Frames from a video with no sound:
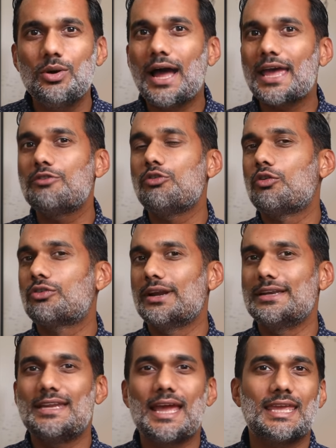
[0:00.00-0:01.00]
I have over
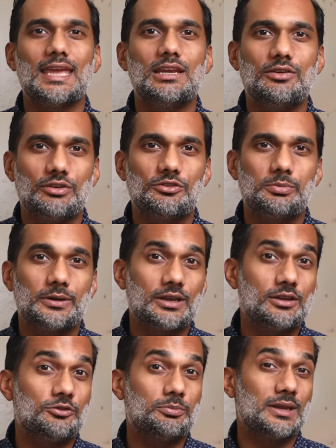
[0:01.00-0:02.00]
a decade of
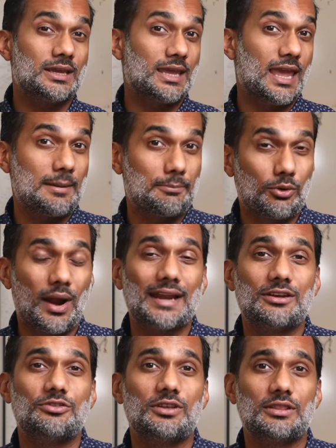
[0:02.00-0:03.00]
experience being a
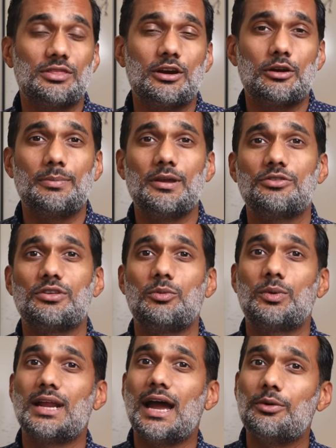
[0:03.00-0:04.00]
practicing therapist, and
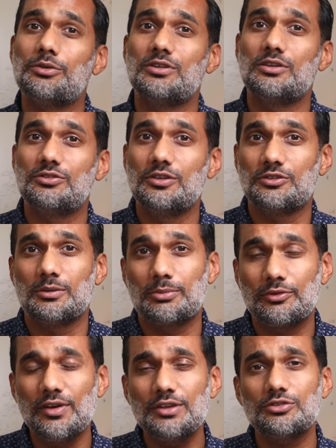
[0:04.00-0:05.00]
when I was an assistant
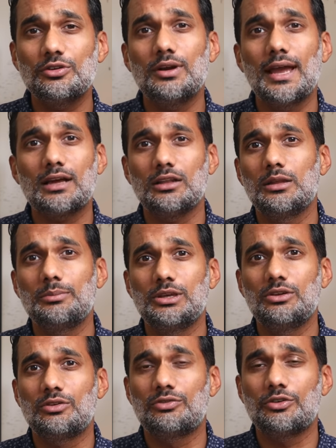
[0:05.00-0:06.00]
professor at Columbia
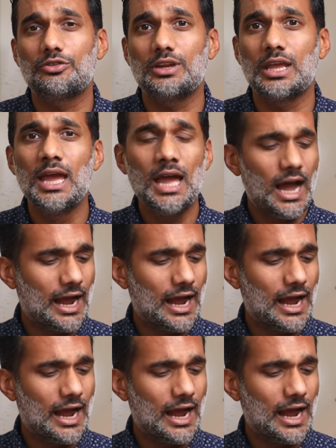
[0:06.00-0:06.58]
University,